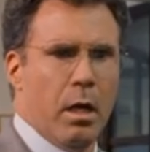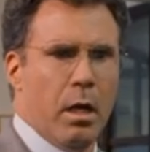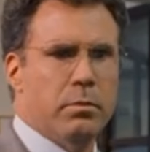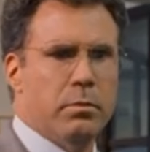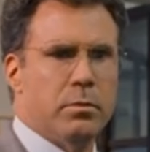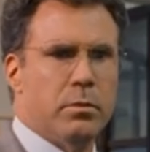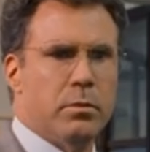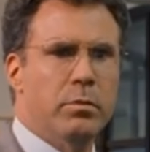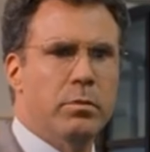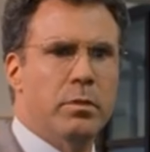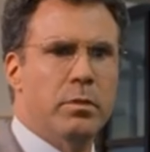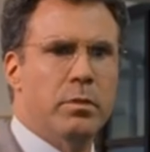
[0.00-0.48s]

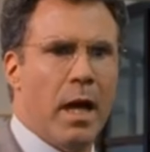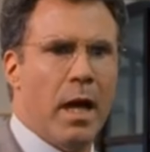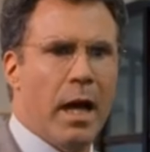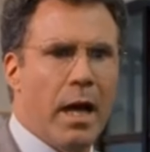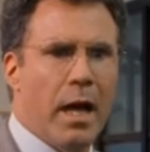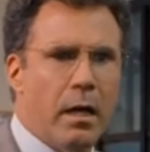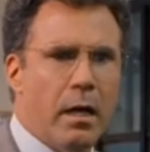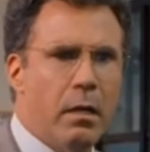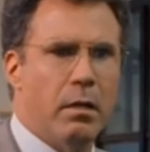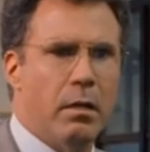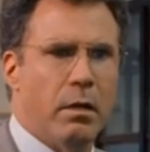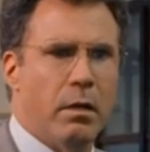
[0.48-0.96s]
So
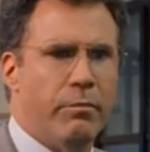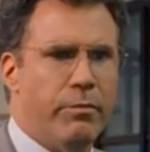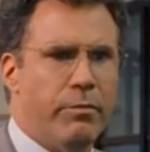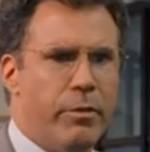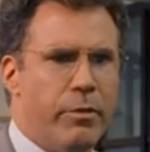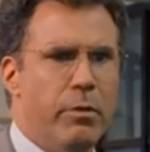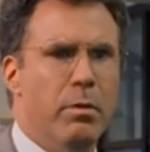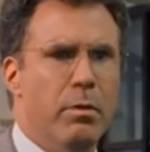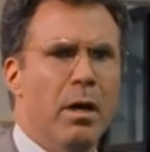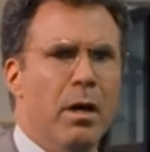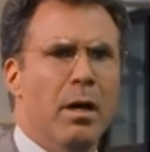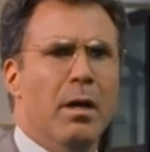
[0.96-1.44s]
tired of
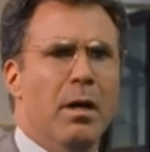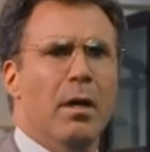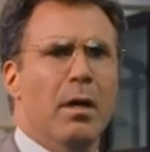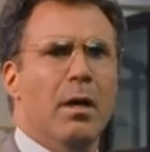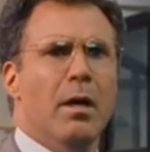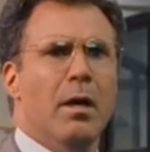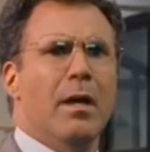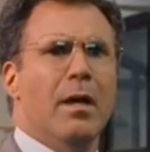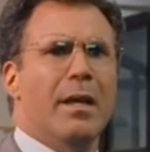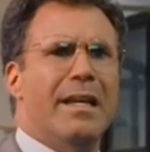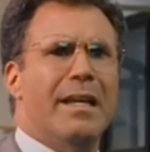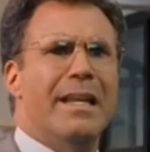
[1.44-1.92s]
you
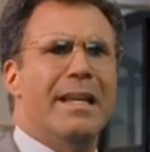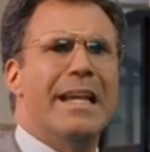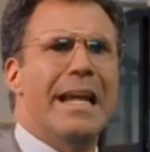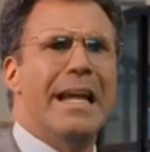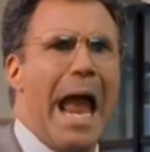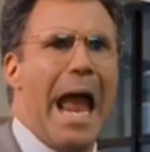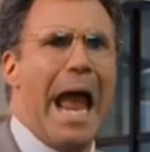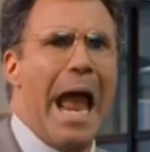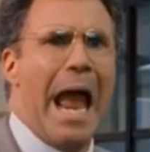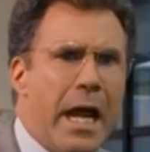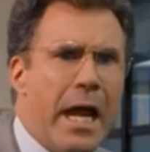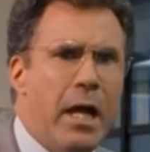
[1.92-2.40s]

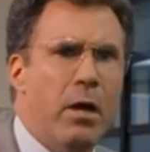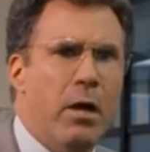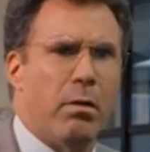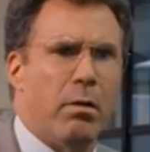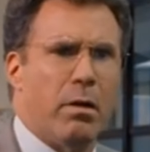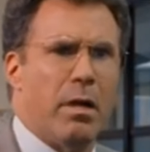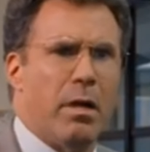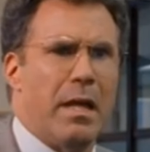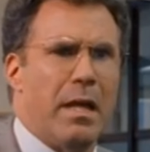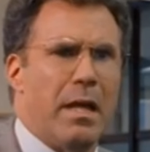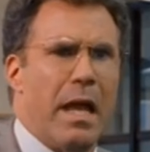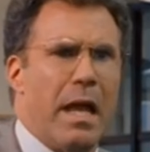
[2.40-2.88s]
getting
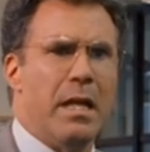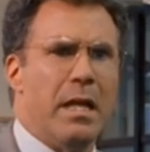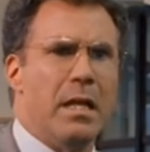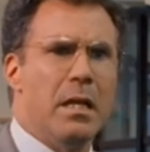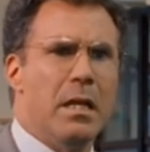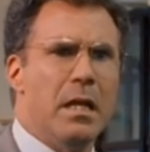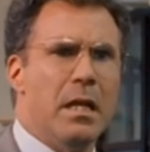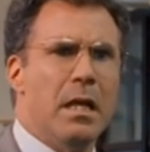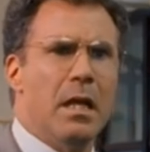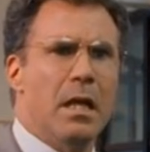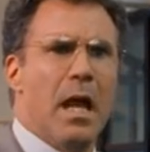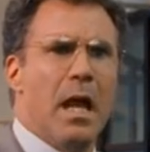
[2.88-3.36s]
angry
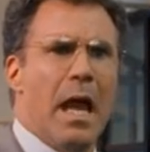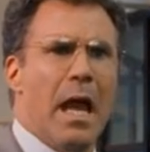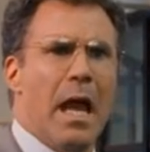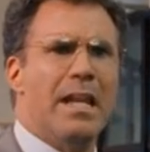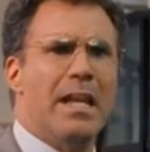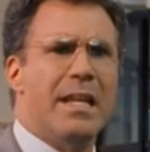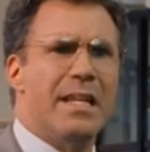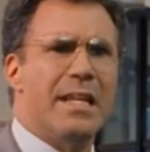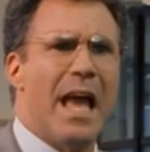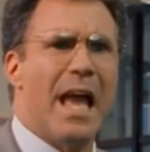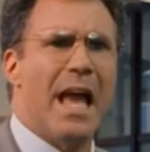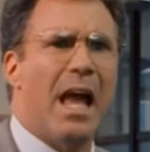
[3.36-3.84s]

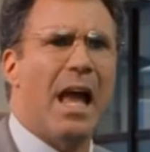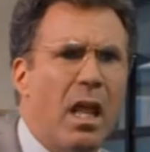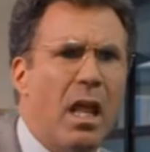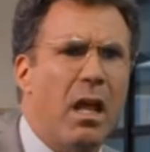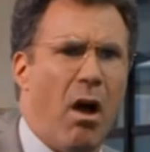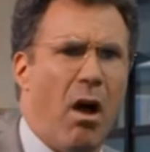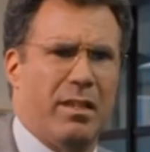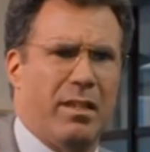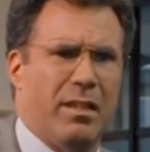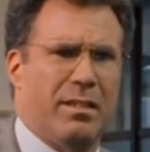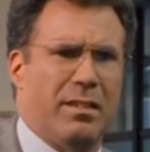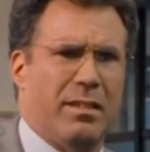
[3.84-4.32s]
and yelling all the